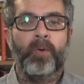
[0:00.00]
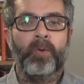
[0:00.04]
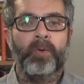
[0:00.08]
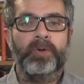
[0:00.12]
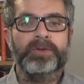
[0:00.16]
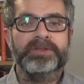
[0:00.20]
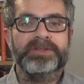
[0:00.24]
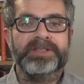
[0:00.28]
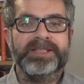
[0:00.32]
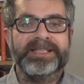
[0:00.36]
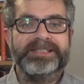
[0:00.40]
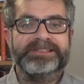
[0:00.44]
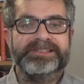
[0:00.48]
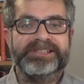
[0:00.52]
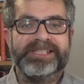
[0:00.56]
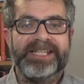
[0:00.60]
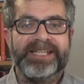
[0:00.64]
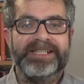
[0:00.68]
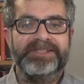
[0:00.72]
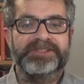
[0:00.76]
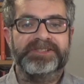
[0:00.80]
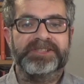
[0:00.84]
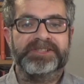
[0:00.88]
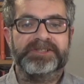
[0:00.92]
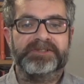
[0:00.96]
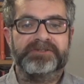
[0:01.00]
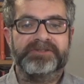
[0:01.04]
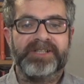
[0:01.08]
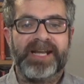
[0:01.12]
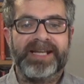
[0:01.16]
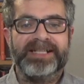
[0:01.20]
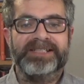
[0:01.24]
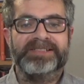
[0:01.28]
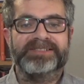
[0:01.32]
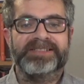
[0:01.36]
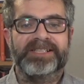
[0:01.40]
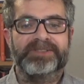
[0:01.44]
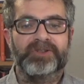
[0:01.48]
only changes
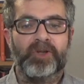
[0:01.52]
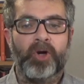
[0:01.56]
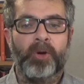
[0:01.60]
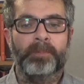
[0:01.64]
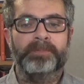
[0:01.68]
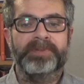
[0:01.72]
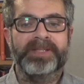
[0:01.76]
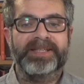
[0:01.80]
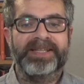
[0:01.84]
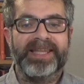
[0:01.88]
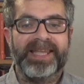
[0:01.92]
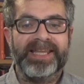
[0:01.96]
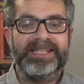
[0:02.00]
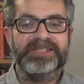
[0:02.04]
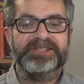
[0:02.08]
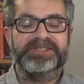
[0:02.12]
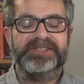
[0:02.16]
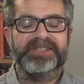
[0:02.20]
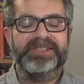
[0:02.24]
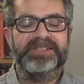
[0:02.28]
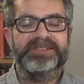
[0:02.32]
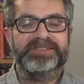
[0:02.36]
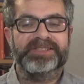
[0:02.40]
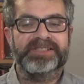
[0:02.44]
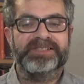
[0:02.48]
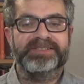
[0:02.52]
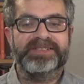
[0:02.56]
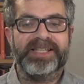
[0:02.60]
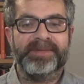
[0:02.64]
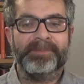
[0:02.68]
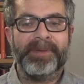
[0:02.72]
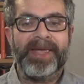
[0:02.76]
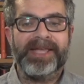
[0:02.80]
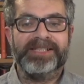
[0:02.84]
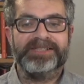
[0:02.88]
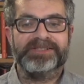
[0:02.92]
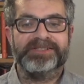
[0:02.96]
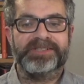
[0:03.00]
rights and obligations in
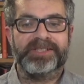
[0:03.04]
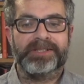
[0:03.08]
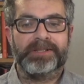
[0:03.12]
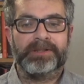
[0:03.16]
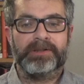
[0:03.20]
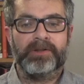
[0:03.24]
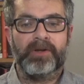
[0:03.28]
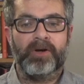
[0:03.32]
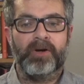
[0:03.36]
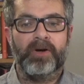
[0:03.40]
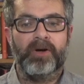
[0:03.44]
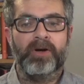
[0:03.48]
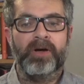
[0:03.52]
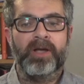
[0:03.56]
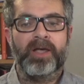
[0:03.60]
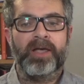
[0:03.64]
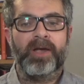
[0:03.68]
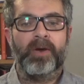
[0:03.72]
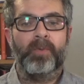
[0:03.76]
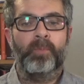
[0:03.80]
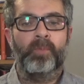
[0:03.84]
domestic law